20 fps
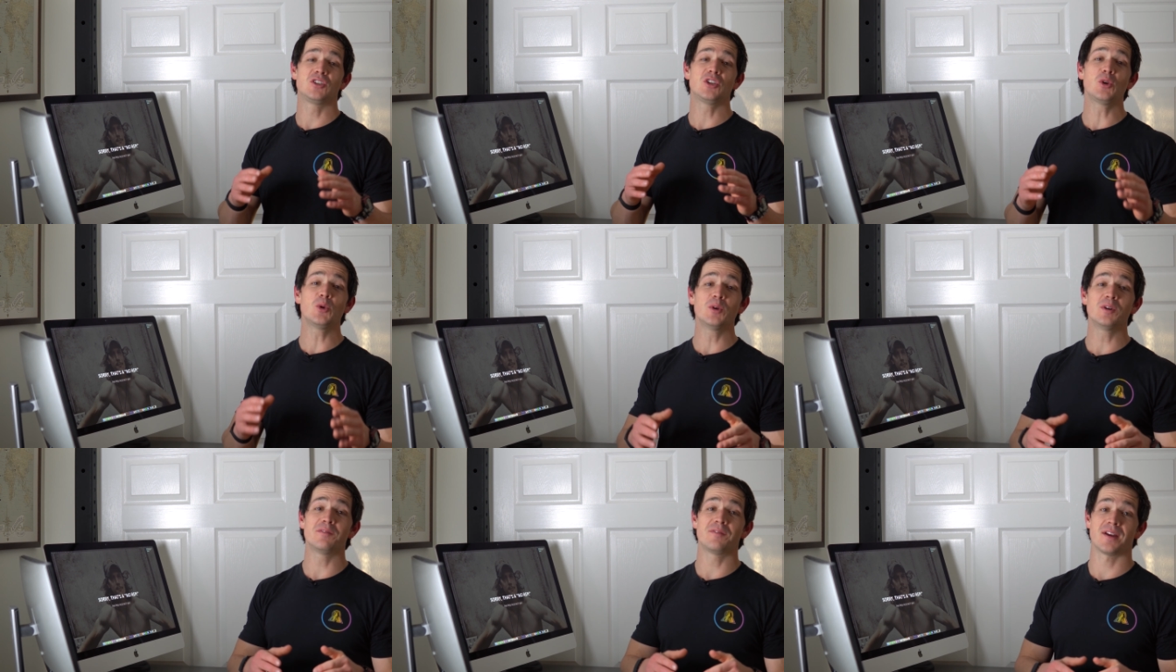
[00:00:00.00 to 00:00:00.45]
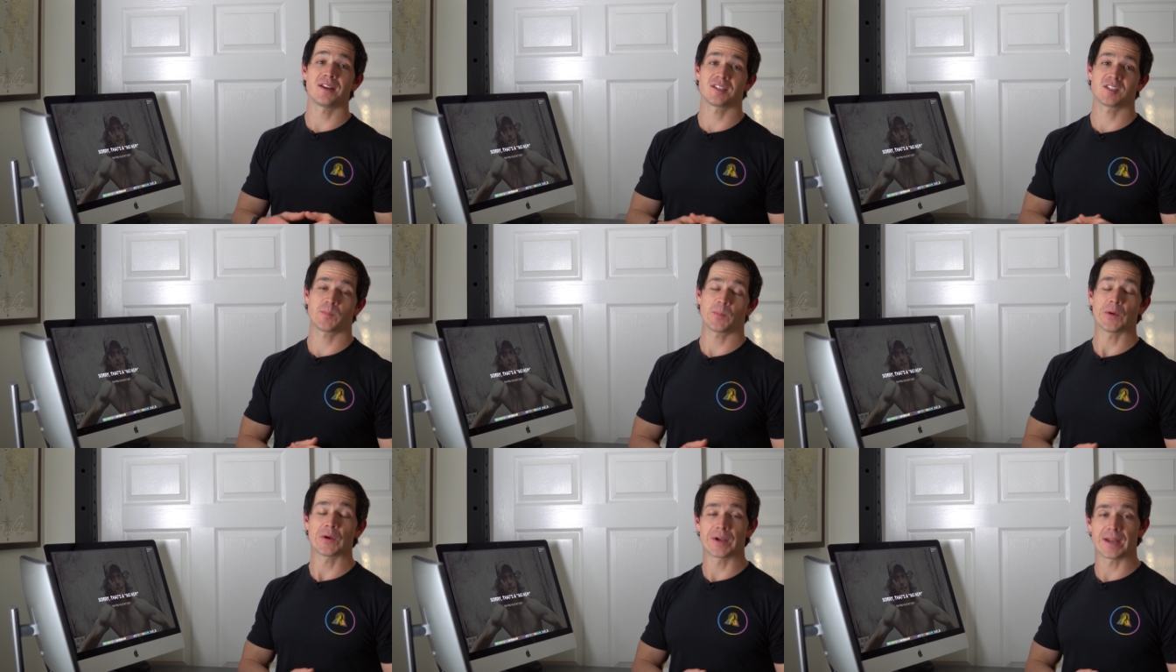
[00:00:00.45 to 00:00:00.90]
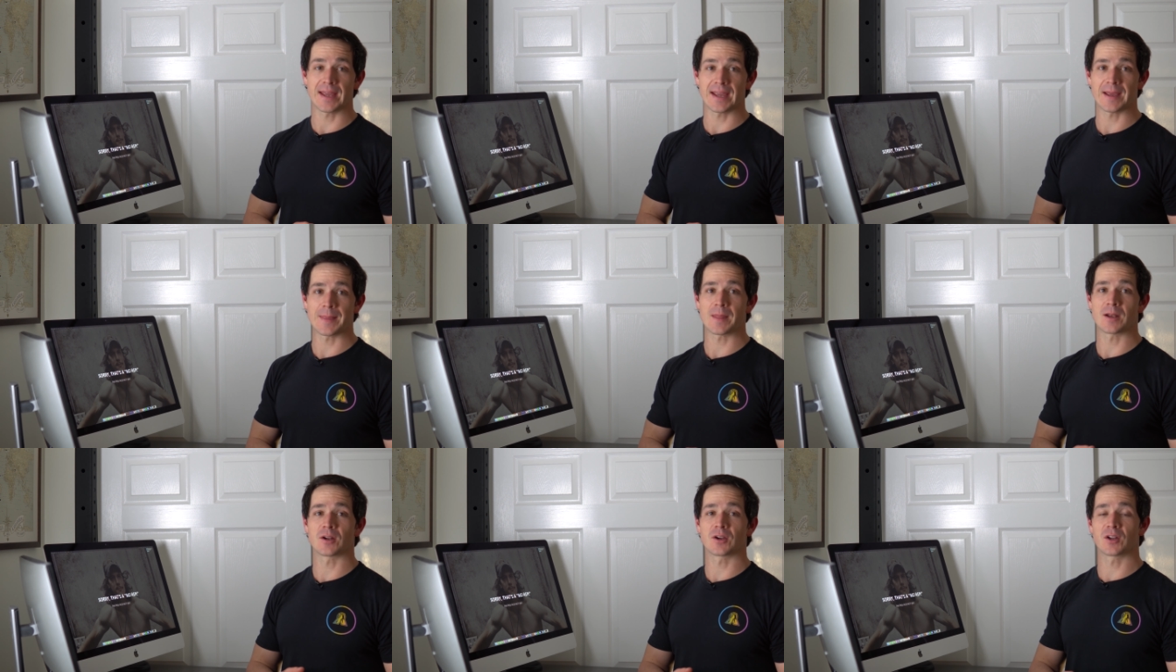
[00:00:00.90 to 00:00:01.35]
2 events per
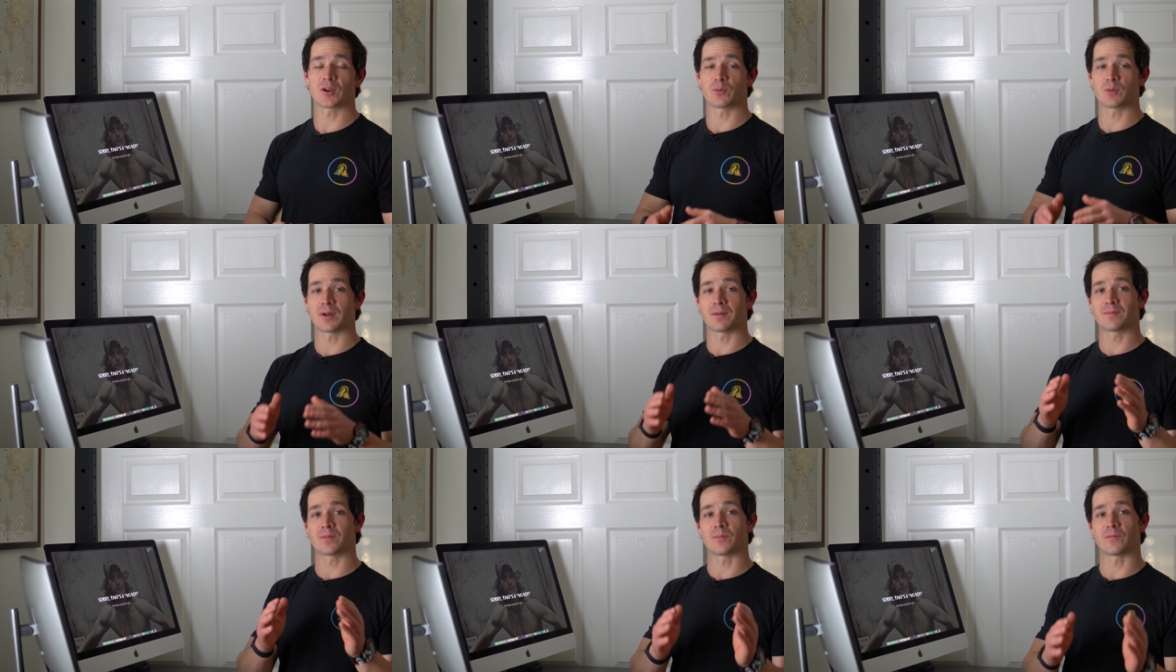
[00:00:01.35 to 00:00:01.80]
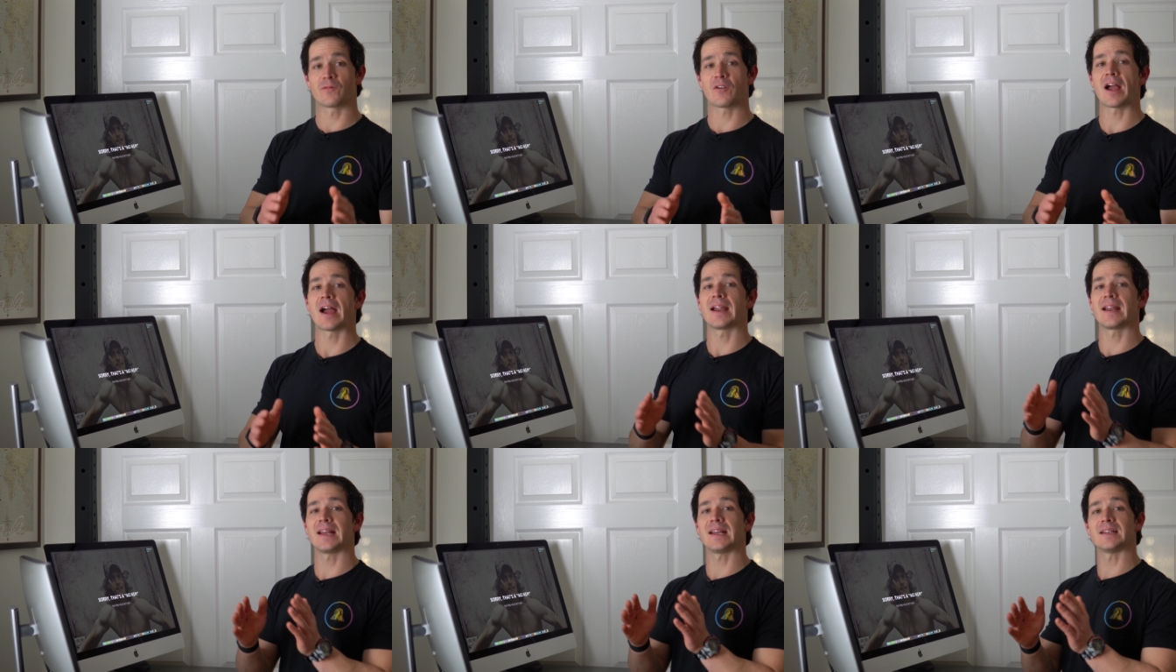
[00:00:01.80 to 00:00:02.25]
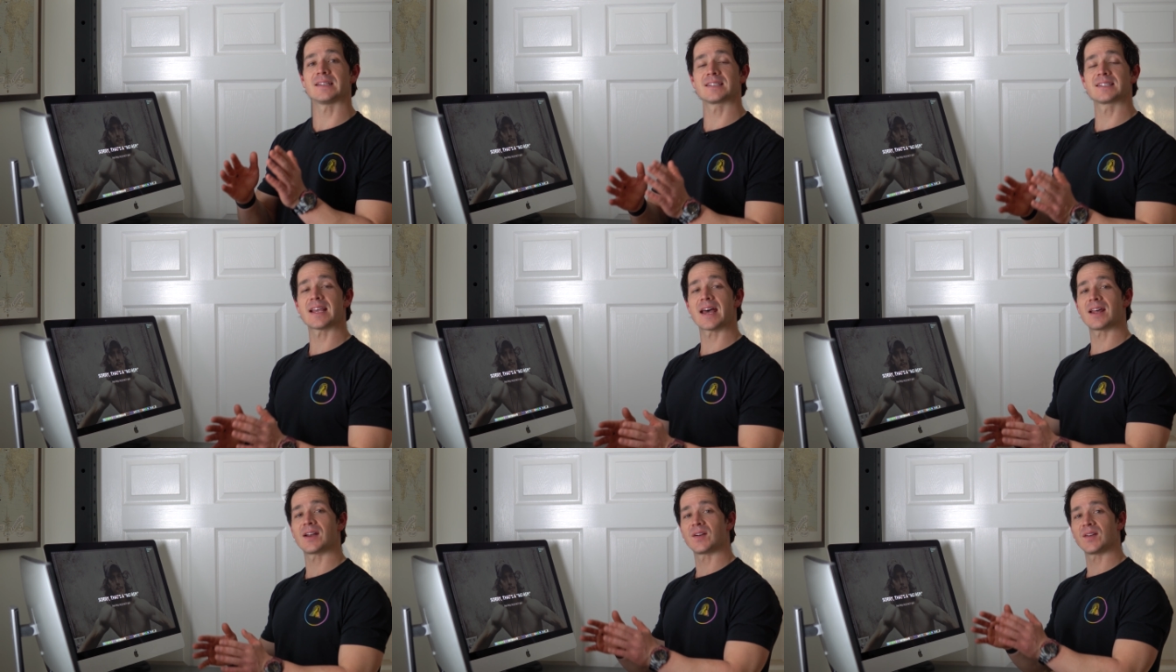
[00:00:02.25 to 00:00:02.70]
day that are going to run from Friday,
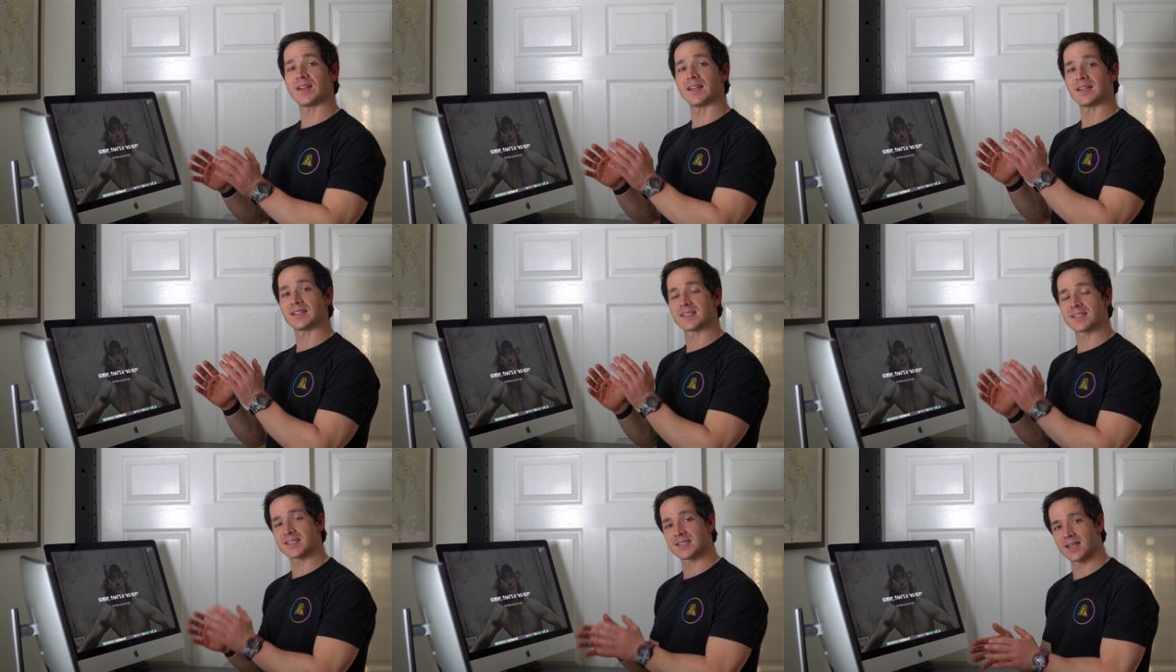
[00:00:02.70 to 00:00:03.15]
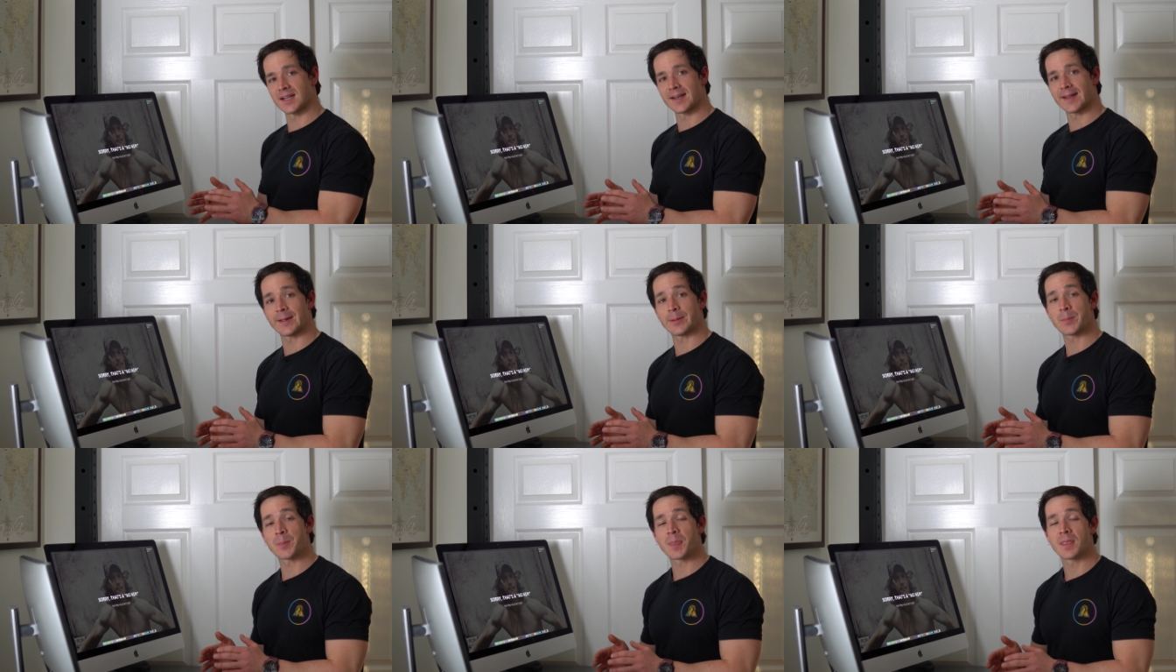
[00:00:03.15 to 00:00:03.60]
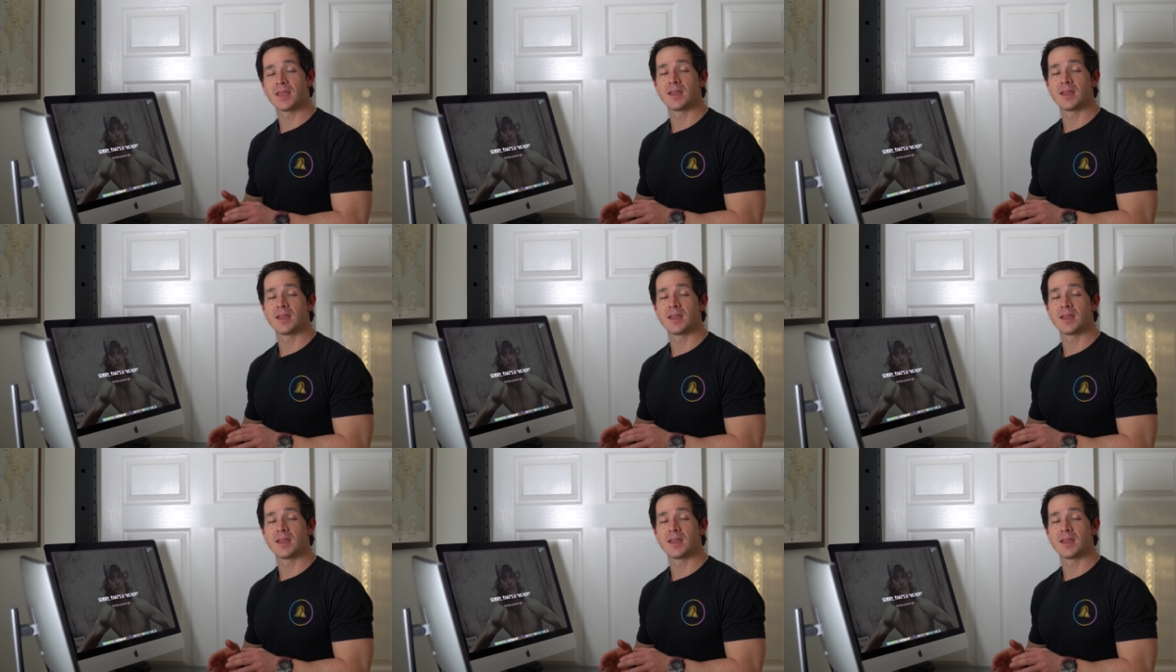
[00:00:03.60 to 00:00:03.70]
Saturday, and Sunday.